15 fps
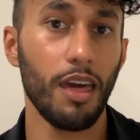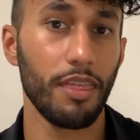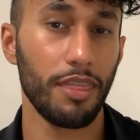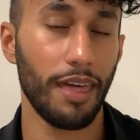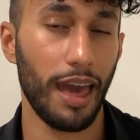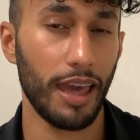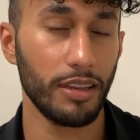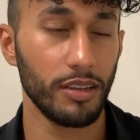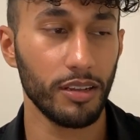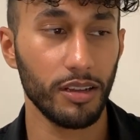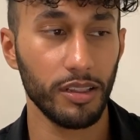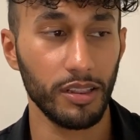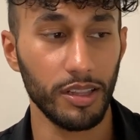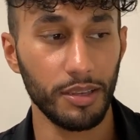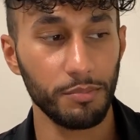that
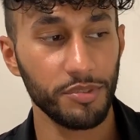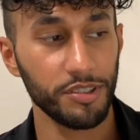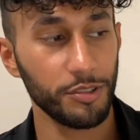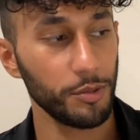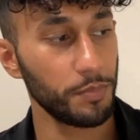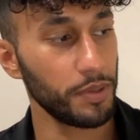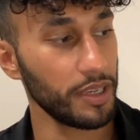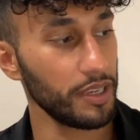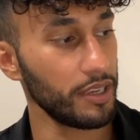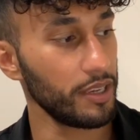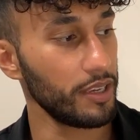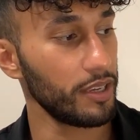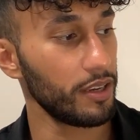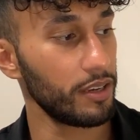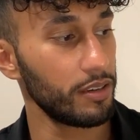claims to
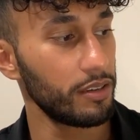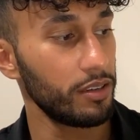be